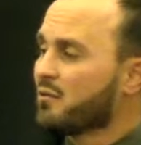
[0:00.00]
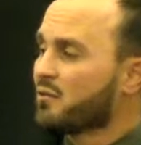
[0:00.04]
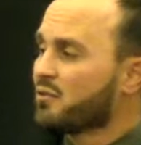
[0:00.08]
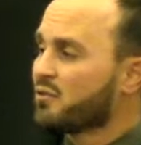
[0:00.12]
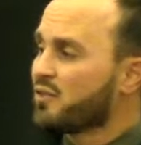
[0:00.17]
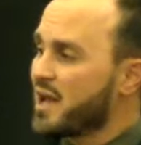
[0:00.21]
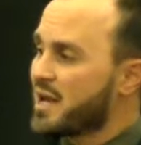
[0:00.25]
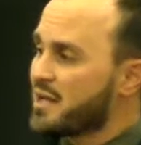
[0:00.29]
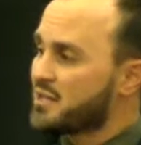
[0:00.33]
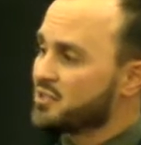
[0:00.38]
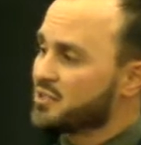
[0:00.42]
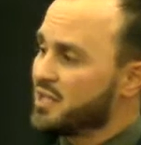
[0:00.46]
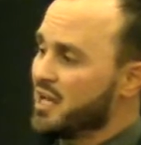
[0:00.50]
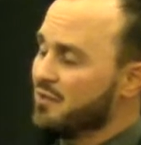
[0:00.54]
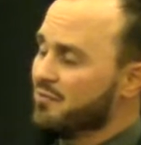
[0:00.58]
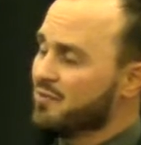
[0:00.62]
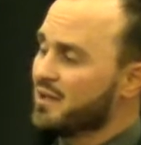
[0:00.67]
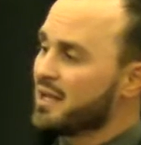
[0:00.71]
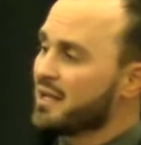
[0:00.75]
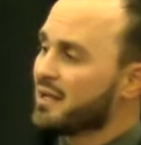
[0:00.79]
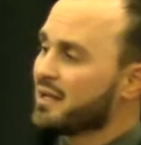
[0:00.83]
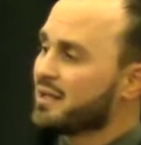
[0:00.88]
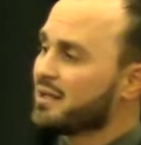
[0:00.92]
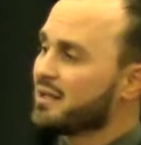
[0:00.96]

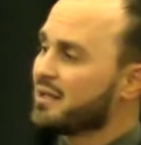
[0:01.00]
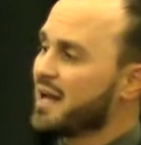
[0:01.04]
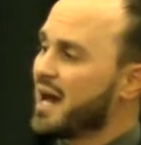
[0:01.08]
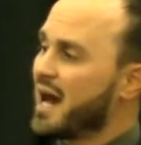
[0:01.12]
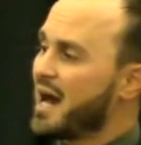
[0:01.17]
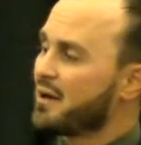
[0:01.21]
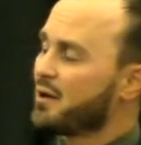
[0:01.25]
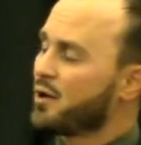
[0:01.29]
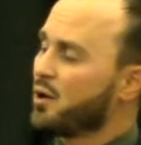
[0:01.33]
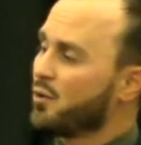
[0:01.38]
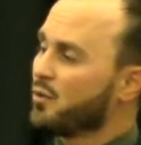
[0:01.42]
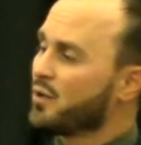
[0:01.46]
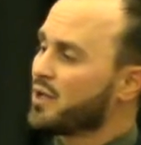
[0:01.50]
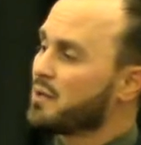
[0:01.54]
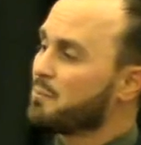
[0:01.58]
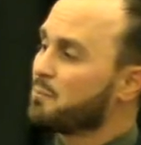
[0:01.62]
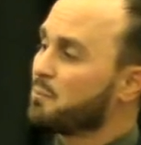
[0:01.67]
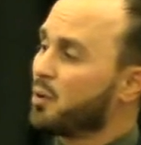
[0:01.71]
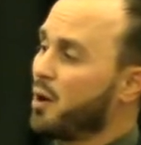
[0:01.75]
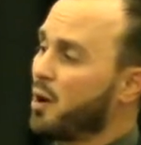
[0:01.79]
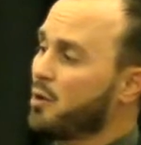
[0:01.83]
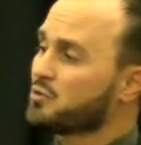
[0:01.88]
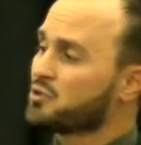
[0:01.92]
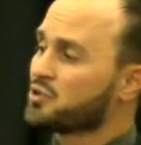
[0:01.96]
thanksgiving not only
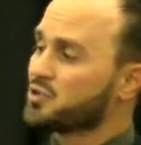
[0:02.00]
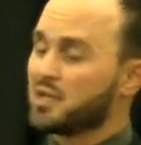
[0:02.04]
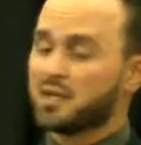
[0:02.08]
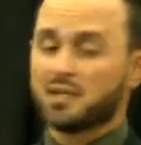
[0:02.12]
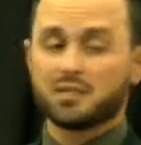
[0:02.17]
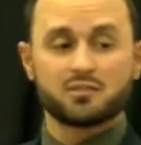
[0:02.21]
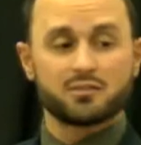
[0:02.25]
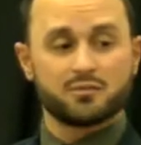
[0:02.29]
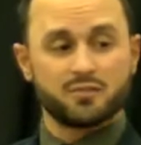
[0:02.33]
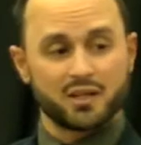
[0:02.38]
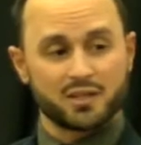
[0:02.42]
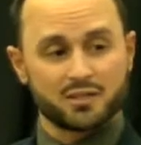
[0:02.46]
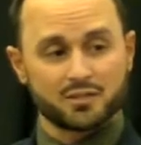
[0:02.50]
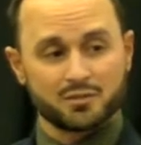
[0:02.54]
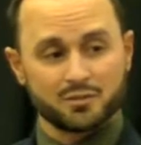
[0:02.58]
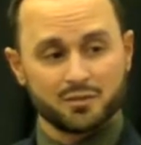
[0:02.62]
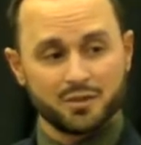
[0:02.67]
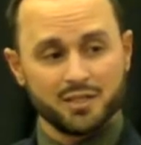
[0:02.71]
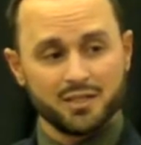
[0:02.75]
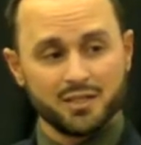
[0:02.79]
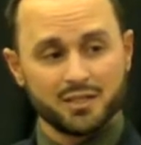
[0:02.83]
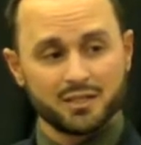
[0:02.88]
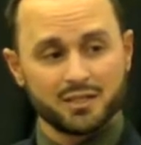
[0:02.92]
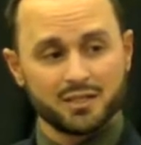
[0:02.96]
proceeds
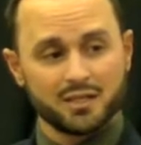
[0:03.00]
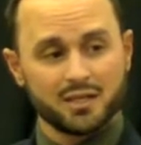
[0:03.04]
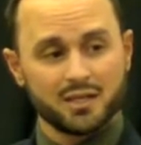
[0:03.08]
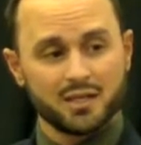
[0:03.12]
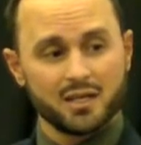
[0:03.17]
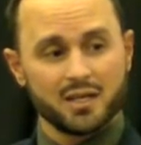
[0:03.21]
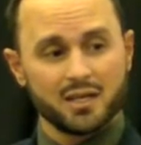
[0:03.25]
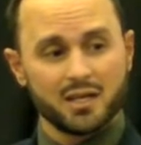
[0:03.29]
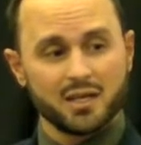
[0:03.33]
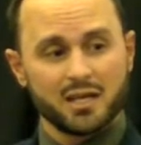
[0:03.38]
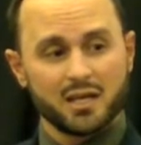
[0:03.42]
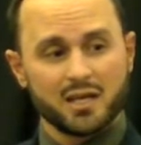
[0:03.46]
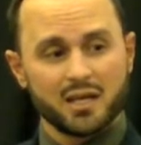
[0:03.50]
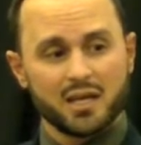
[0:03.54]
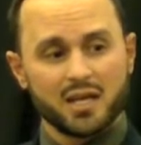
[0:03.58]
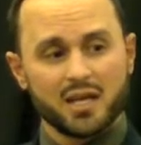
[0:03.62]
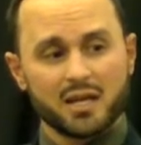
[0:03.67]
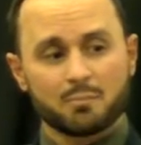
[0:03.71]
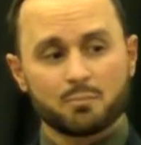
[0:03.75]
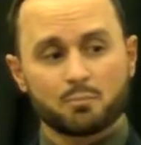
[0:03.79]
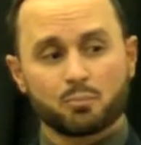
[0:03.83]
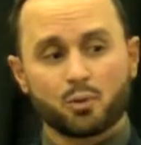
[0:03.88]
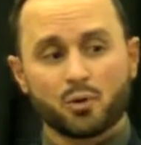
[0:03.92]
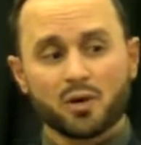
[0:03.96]
victory,
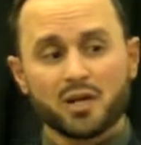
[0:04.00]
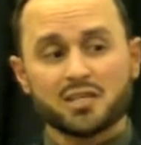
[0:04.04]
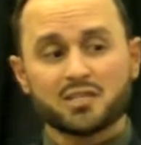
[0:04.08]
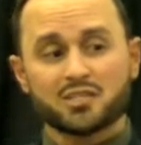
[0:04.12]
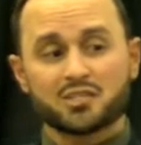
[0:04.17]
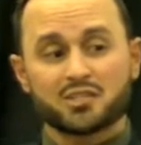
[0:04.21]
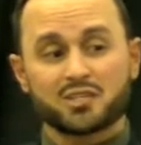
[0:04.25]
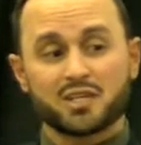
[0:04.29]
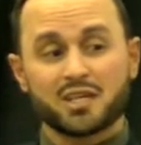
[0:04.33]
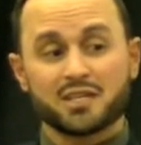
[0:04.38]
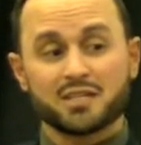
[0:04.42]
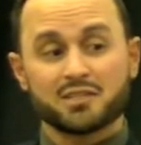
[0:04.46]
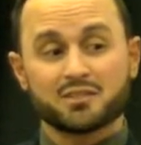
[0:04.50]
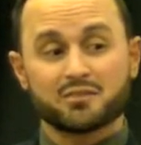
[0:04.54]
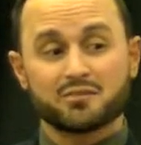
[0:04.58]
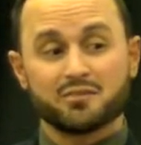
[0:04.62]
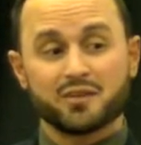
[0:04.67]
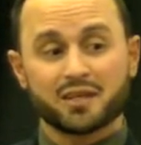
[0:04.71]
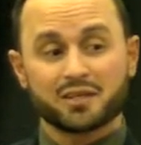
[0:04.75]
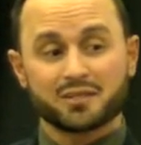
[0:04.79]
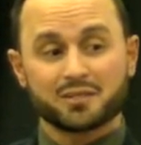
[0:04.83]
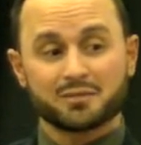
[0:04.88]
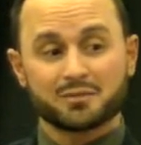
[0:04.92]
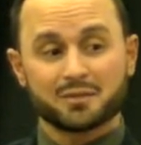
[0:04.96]
it precedes
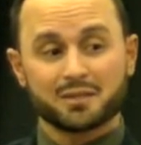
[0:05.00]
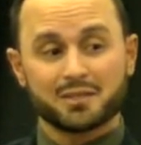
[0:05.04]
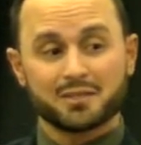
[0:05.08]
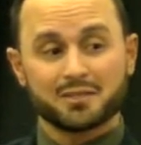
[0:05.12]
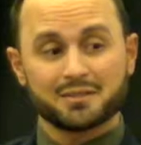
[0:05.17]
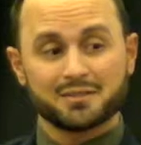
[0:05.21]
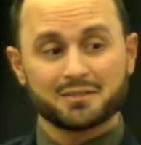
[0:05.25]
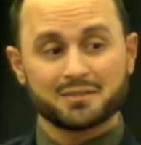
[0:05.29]
victory.